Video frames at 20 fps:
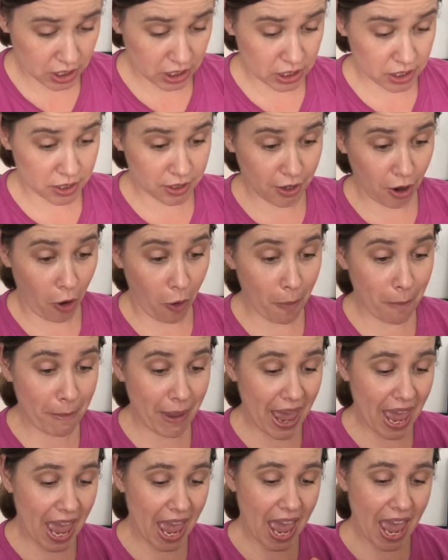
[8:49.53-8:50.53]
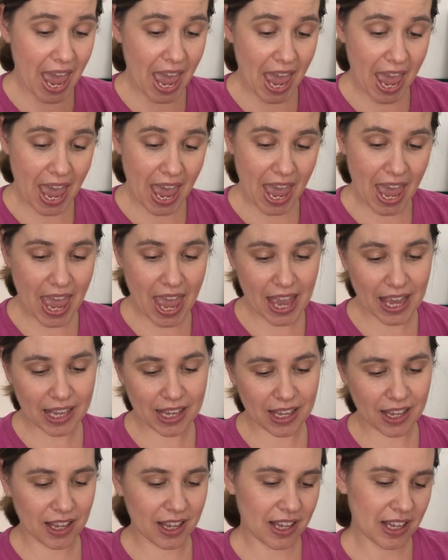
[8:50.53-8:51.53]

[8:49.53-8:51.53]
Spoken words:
It's so big.